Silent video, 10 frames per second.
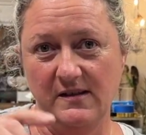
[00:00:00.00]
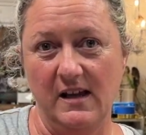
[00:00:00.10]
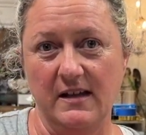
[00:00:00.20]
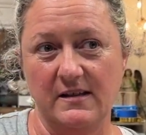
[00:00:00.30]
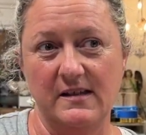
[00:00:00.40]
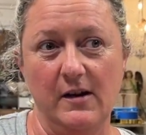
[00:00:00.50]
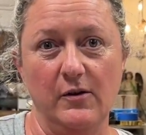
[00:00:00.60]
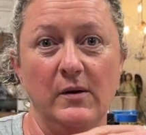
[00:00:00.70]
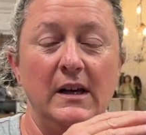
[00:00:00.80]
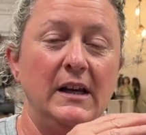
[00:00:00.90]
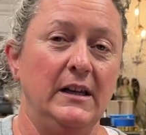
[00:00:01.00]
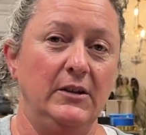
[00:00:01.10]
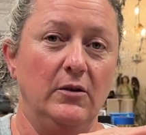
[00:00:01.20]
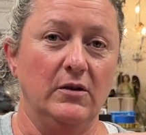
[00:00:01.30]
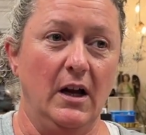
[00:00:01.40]
And so
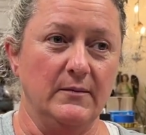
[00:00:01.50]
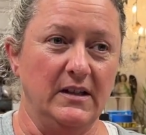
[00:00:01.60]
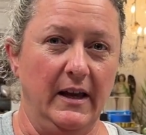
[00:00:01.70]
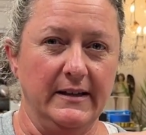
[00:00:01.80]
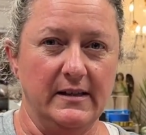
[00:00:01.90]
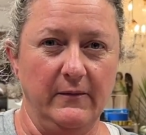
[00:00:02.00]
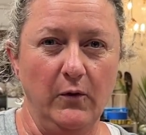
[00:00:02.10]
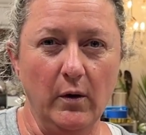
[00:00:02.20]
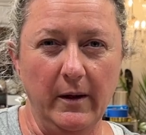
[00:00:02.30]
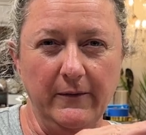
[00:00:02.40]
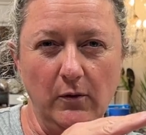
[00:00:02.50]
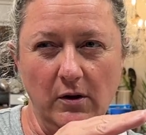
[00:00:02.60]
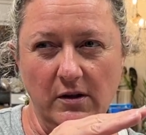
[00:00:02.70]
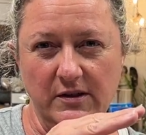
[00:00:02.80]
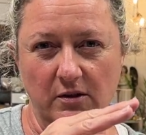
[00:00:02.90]
you'll come to like some
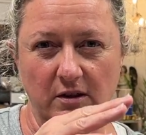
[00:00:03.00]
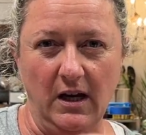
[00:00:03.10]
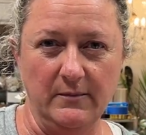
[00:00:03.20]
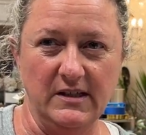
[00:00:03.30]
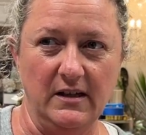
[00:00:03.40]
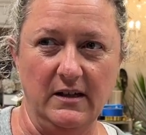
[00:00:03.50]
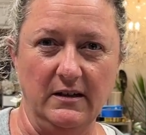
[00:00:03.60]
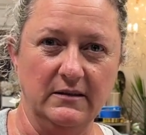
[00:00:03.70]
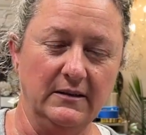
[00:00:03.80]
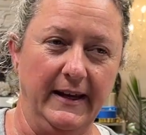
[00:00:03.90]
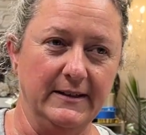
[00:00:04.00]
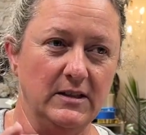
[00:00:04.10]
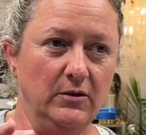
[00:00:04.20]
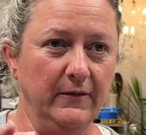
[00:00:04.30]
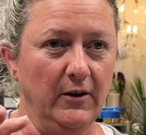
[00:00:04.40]
4x4s, you'll come to like
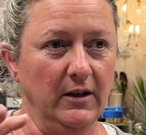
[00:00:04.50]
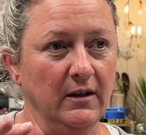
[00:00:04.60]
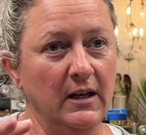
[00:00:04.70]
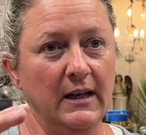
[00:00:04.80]
two different